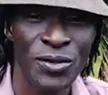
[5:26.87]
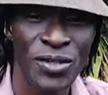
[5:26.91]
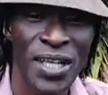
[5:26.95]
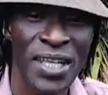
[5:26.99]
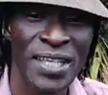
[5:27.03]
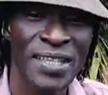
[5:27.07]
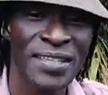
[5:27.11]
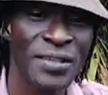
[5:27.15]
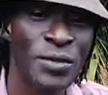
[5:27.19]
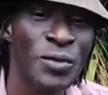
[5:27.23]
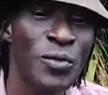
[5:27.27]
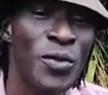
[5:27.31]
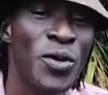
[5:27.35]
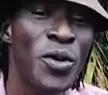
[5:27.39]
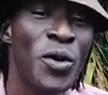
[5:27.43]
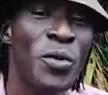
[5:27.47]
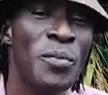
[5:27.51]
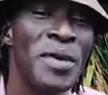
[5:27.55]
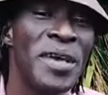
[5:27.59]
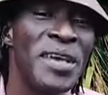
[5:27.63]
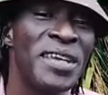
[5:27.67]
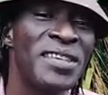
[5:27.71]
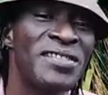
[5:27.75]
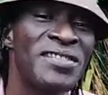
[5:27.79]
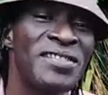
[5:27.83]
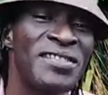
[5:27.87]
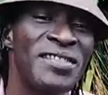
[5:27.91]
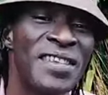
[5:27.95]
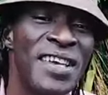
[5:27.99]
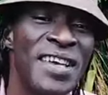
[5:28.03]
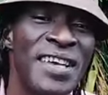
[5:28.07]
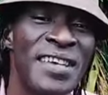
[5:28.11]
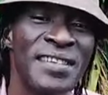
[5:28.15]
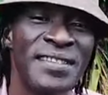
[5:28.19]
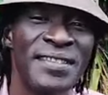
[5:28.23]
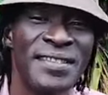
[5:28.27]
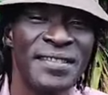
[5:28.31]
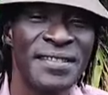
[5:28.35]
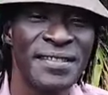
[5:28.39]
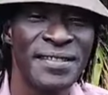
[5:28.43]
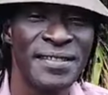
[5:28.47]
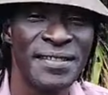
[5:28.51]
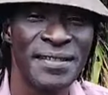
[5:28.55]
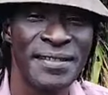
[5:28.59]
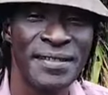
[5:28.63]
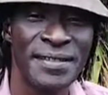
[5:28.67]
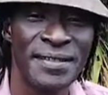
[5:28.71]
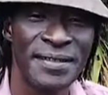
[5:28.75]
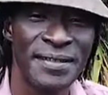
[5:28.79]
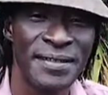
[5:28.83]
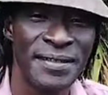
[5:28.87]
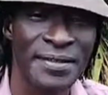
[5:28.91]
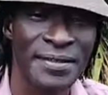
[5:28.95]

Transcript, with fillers: So now T will not make sense,